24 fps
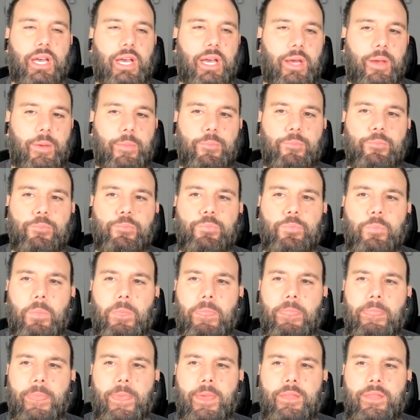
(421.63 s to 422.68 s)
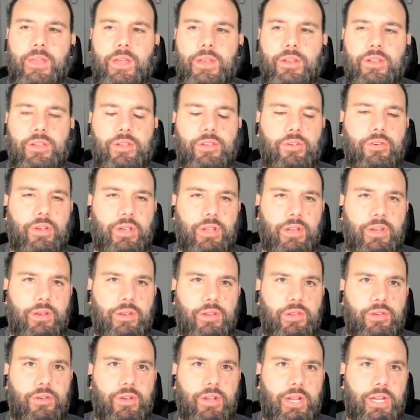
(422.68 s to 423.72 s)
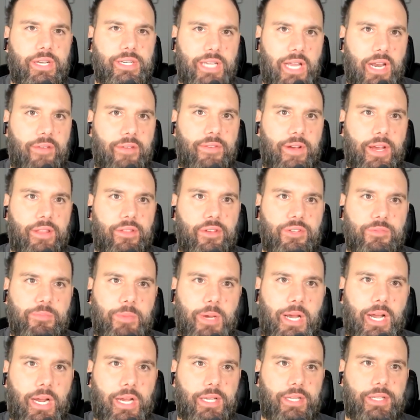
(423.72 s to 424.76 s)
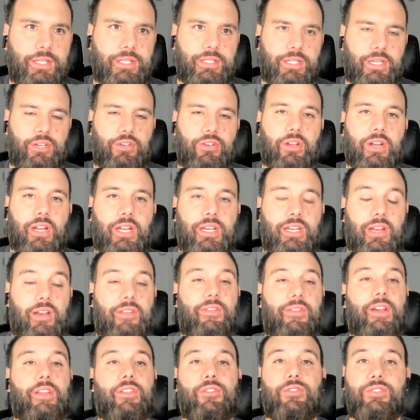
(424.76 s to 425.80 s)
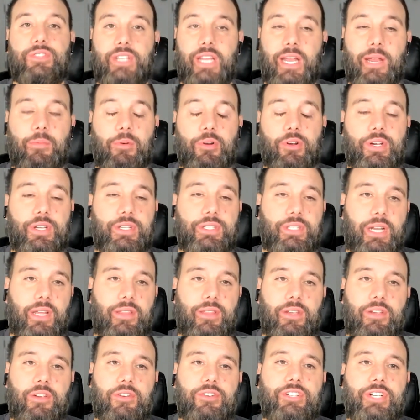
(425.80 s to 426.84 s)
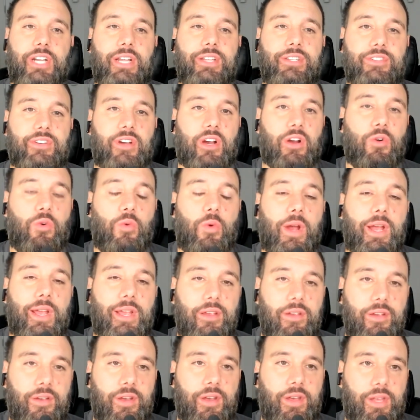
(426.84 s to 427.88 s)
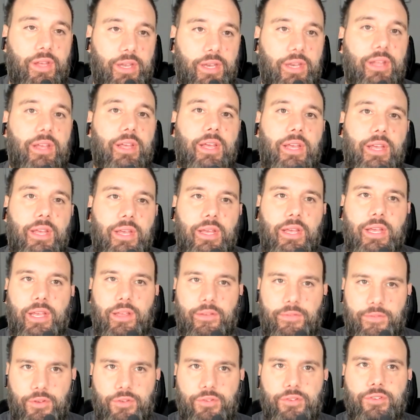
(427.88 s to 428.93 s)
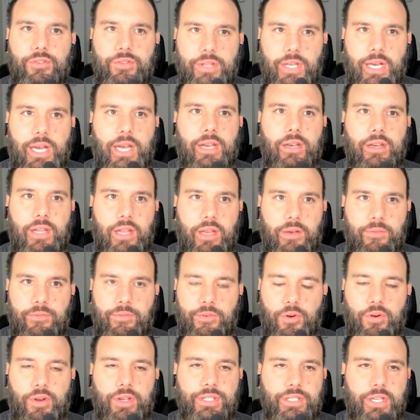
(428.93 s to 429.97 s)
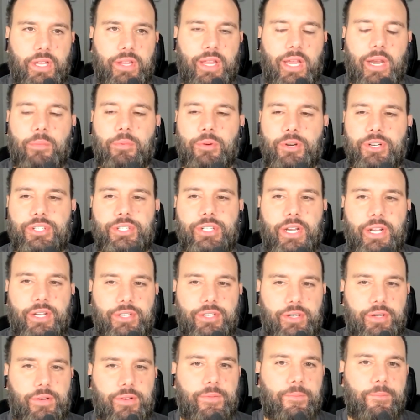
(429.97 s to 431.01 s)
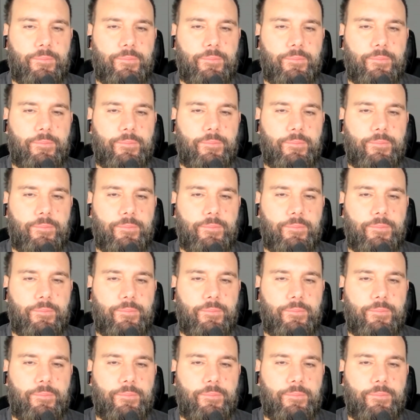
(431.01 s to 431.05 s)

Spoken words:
then you can identify those pockets and you can identify those neighborhoods. And I think your chances are quite good if you do that and focus on that appreciation.